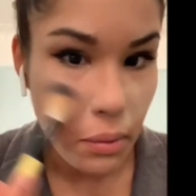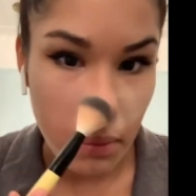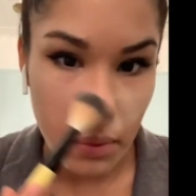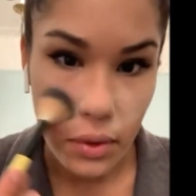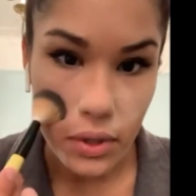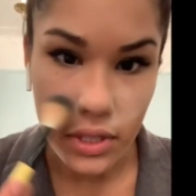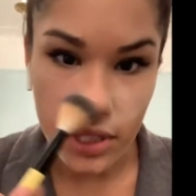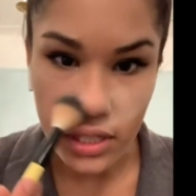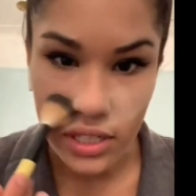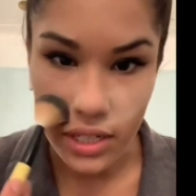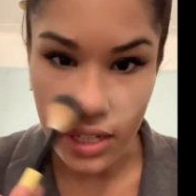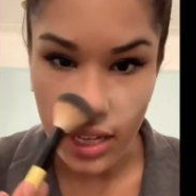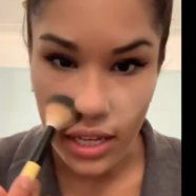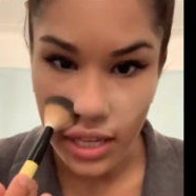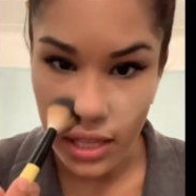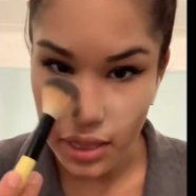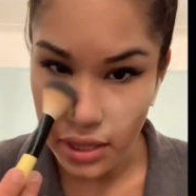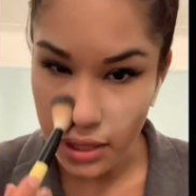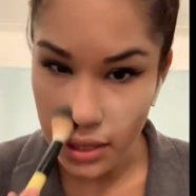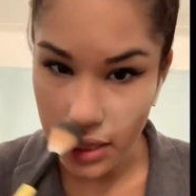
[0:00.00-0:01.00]
Brush it,
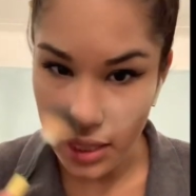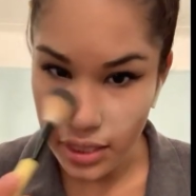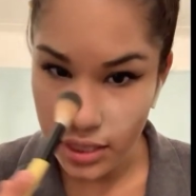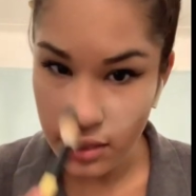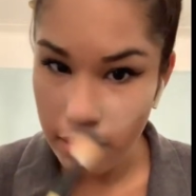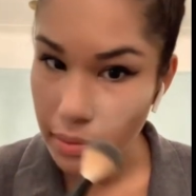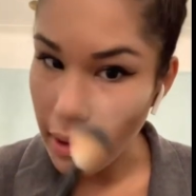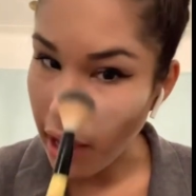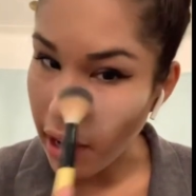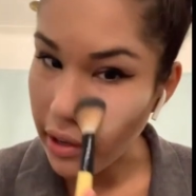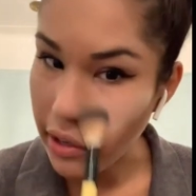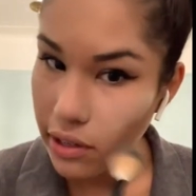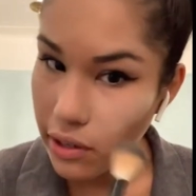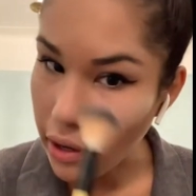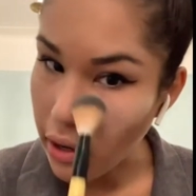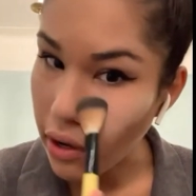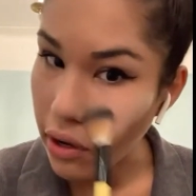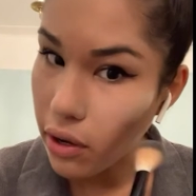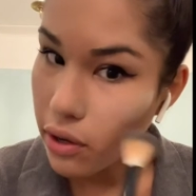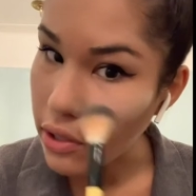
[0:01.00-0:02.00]
and this powder
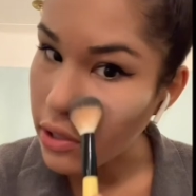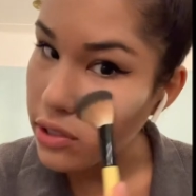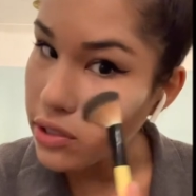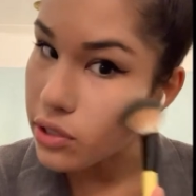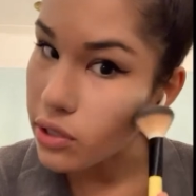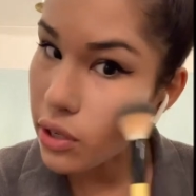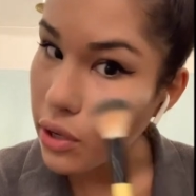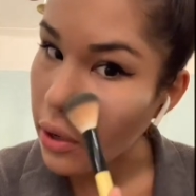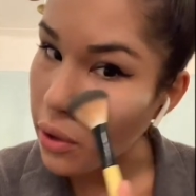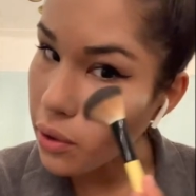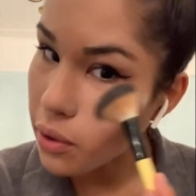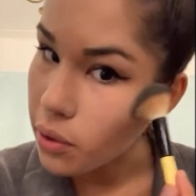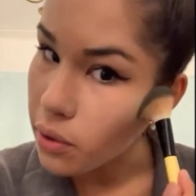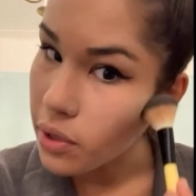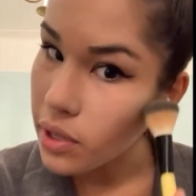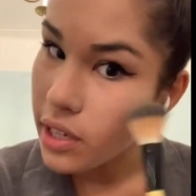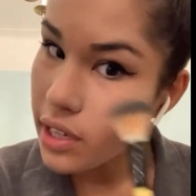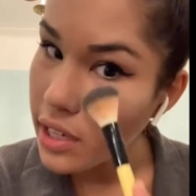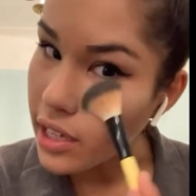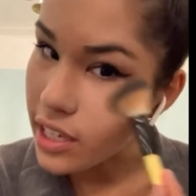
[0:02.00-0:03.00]
also
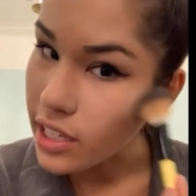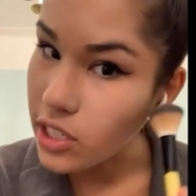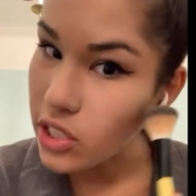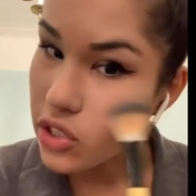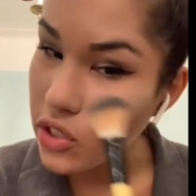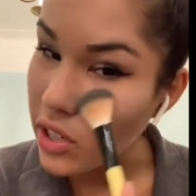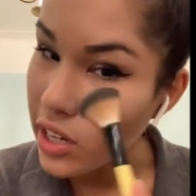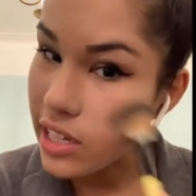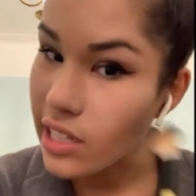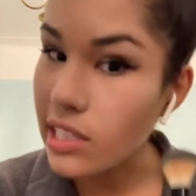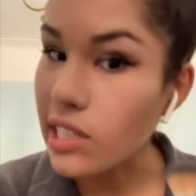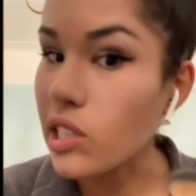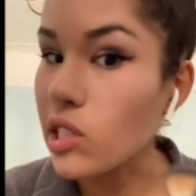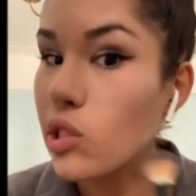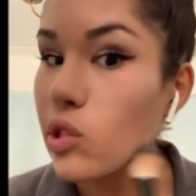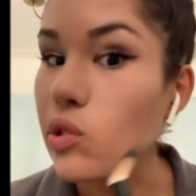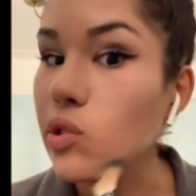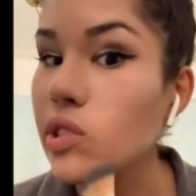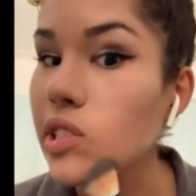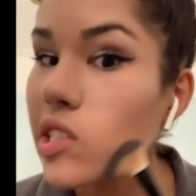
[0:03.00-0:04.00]
is
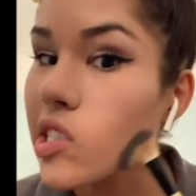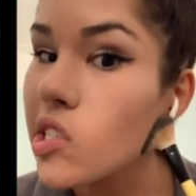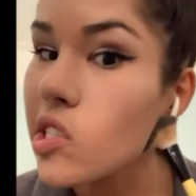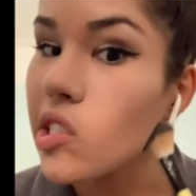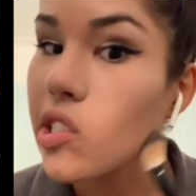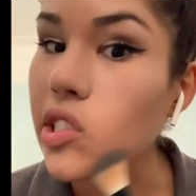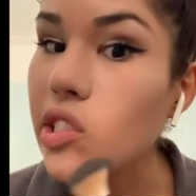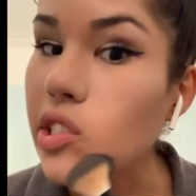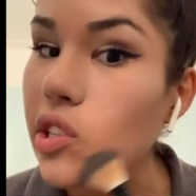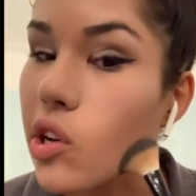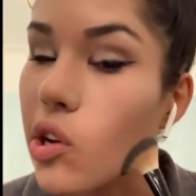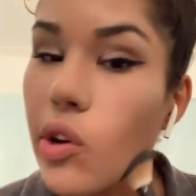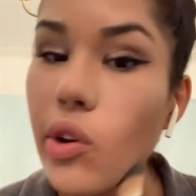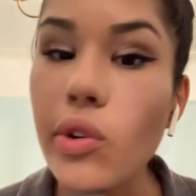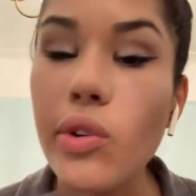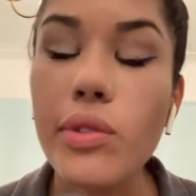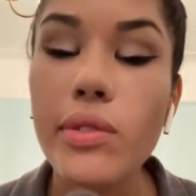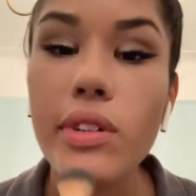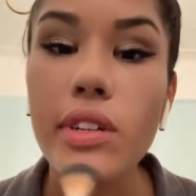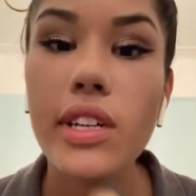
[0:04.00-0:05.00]
translucent,
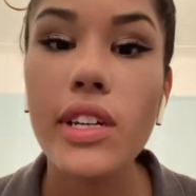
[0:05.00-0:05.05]
so